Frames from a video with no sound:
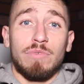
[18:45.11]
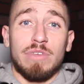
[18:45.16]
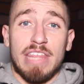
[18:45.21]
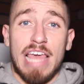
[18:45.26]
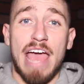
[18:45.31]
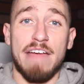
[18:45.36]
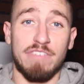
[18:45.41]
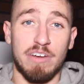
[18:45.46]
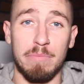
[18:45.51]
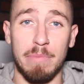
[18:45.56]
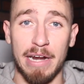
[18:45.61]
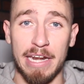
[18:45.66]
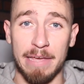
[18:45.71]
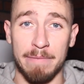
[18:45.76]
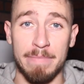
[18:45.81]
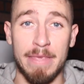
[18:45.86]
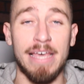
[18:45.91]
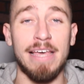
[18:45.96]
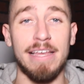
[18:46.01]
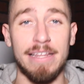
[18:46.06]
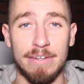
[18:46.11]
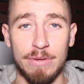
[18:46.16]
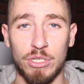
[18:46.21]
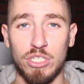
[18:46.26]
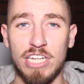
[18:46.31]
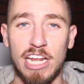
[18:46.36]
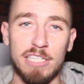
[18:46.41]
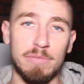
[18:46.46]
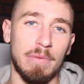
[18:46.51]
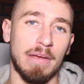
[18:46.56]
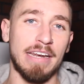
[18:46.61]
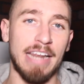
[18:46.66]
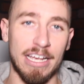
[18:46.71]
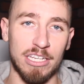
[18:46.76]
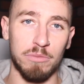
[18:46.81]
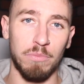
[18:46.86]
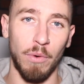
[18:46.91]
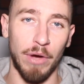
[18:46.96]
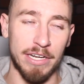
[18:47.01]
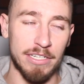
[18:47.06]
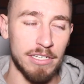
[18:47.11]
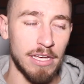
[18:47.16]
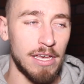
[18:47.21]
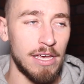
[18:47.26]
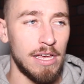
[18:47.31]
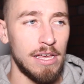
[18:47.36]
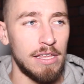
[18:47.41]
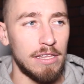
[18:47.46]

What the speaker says: with everybody. Which takes me to the next point.